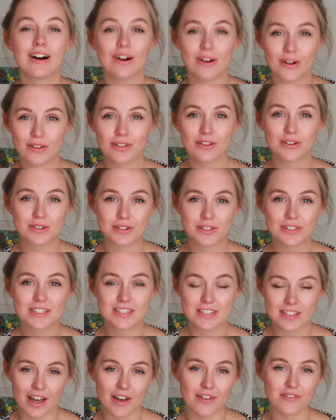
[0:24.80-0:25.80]
all the good
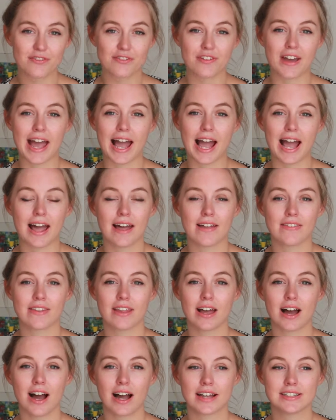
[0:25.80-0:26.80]
stuff,
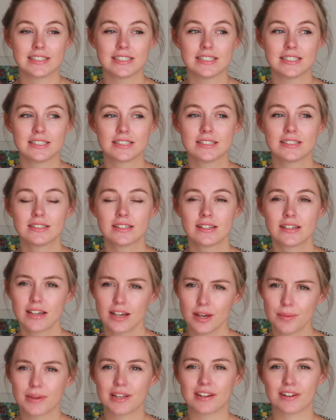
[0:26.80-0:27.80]
and I did
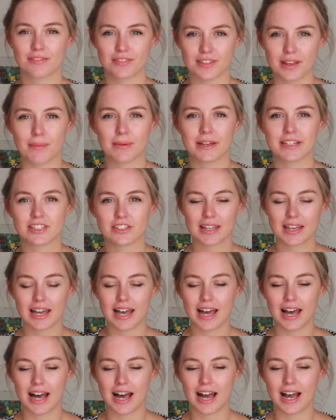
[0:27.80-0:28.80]
a bit of damage.
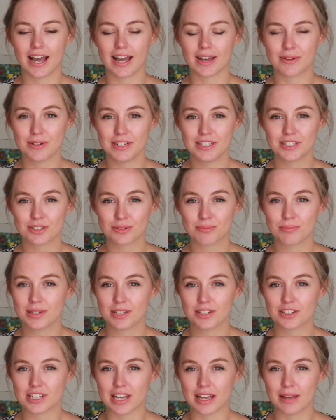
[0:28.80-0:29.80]
I really should
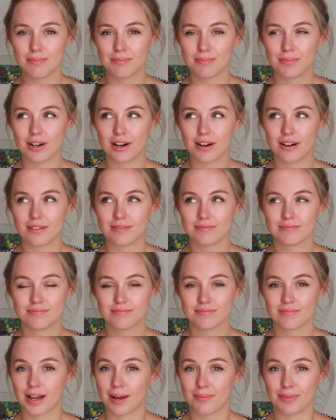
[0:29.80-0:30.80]
be ashamed, but
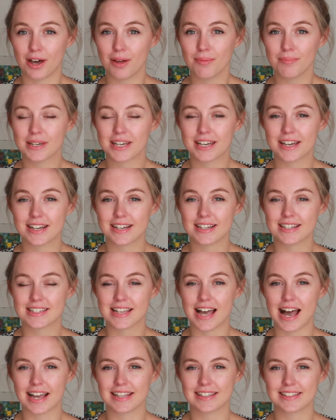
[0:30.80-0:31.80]
I'm not, because
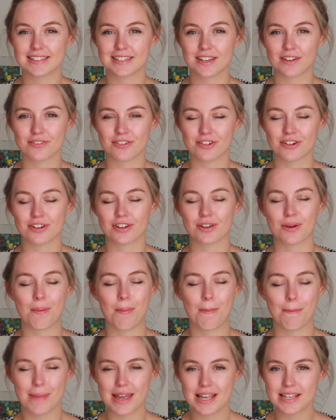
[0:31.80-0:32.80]
I discovered
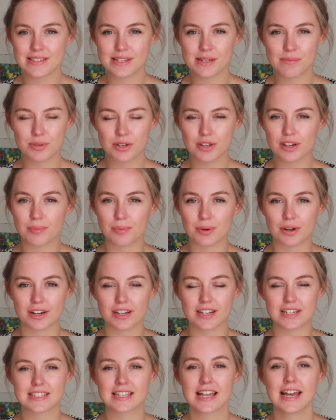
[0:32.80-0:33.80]
amazing beauty
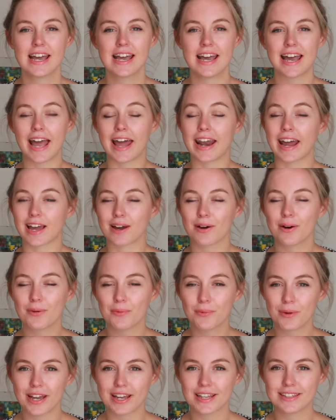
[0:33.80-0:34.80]
products and I
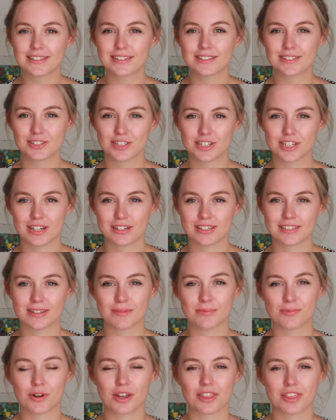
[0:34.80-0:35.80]
can't wait to share
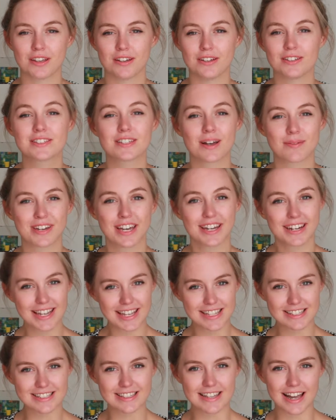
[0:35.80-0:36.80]
them with you, so I'm gonna
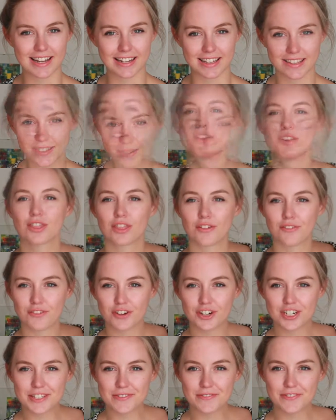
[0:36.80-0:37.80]
get started. The
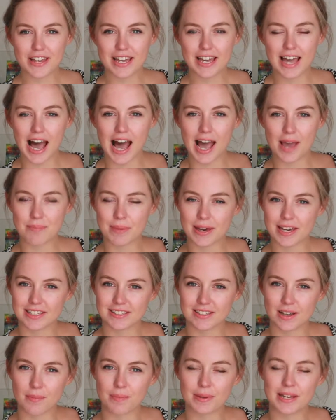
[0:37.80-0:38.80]
first thing I
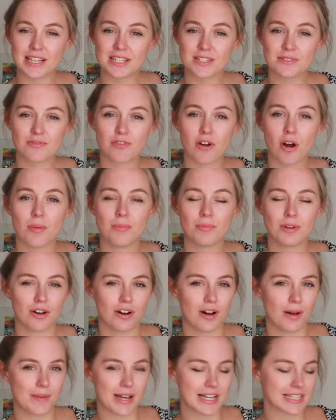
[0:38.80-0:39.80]
picked up is from
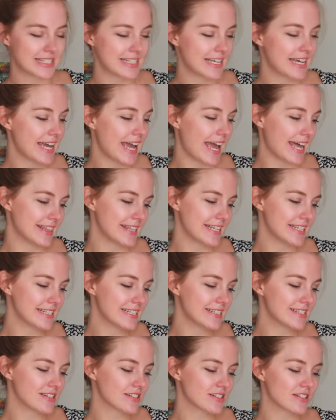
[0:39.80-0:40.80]
Laura Mercier, and
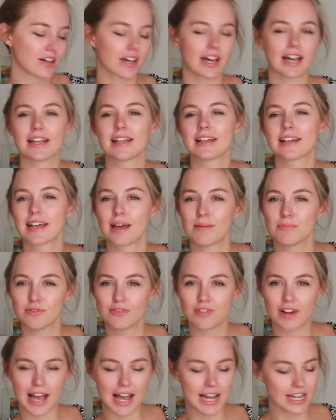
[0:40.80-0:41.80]
this is the Secret
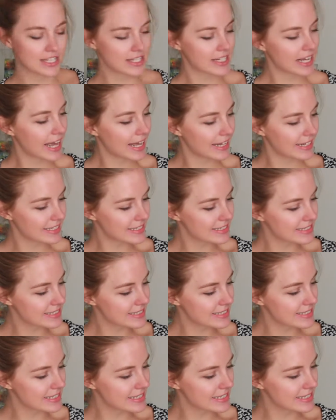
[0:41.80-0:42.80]
Camouflage, and this
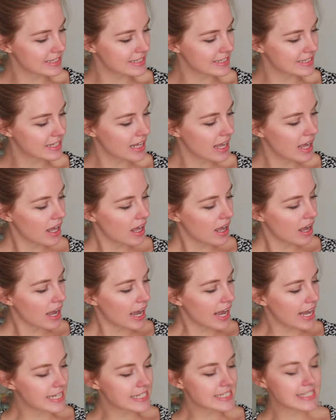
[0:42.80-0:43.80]
is in
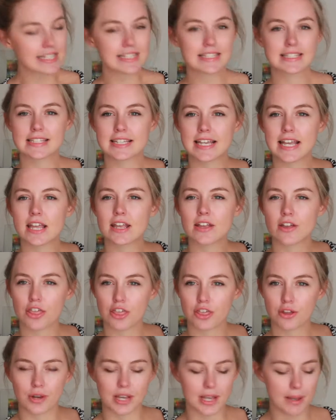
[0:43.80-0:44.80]

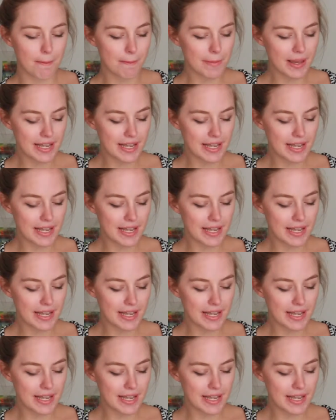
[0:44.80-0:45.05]
SC3.